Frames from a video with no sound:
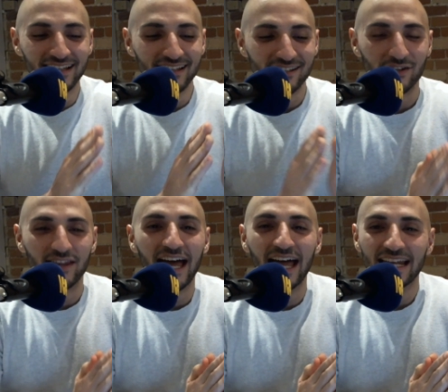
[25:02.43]
So
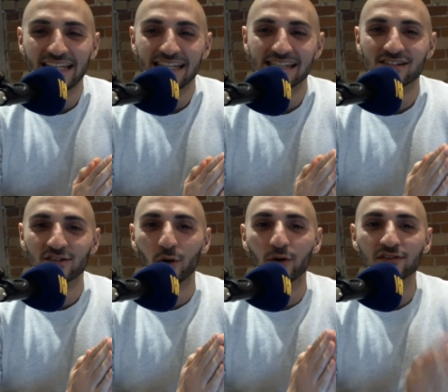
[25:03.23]
that is the
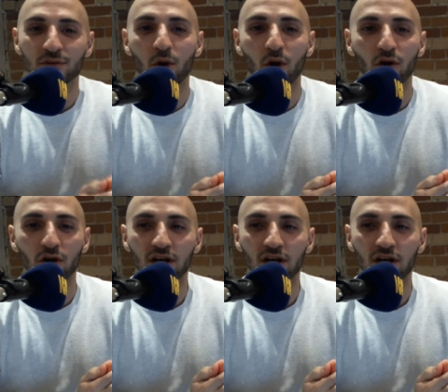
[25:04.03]
story tomorrow. A